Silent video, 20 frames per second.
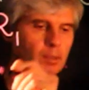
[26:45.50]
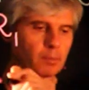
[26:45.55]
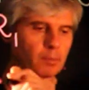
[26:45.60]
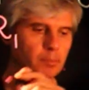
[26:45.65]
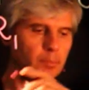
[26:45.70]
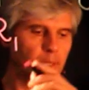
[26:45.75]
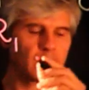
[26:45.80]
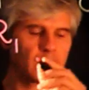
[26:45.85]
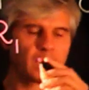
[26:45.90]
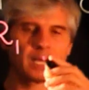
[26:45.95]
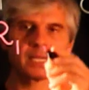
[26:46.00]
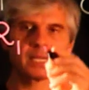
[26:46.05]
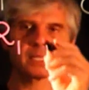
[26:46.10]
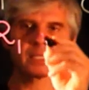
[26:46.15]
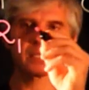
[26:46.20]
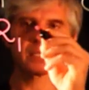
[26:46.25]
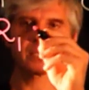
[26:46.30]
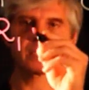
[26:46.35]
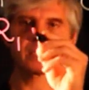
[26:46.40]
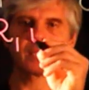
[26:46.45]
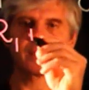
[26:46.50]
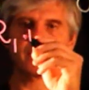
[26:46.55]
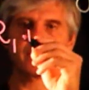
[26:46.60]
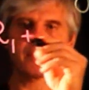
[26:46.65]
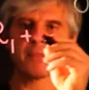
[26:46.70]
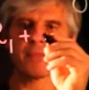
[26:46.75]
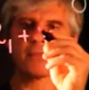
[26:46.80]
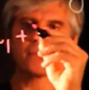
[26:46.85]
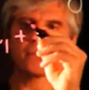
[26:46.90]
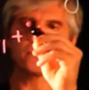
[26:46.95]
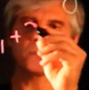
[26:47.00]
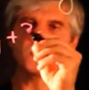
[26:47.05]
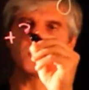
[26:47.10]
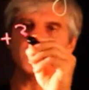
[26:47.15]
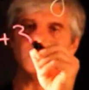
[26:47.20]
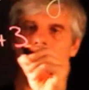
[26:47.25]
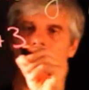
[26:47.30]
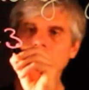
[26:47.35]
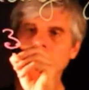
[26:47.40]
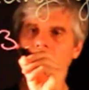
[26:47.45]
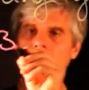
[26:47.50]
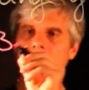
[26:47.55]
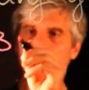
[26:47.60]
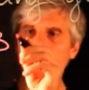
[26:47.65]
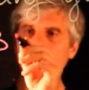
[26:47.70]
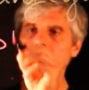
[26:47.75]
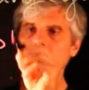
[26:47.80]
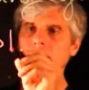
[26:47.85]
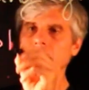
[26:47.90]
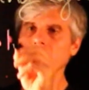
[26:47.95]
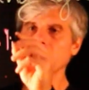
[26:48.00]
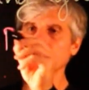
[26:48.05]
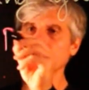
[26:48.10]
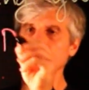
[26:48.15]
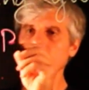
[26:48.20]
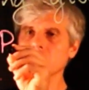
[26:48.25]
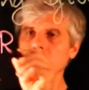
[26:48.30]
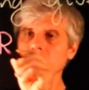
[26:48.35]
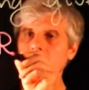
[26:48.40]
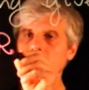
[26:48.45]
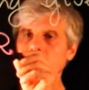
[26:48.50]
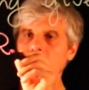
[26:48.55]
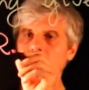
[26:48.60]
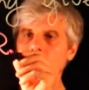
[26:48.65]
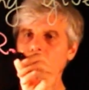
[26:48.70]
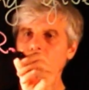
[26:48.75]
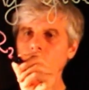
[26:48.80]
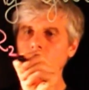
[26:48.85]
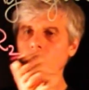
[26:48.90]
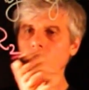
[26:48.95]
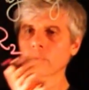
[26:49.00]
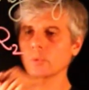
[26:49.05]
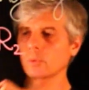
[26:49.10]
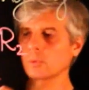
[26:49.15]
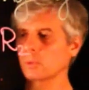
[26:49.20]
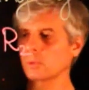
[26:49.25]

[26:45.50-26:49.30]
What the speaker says: plus 3 times row 2.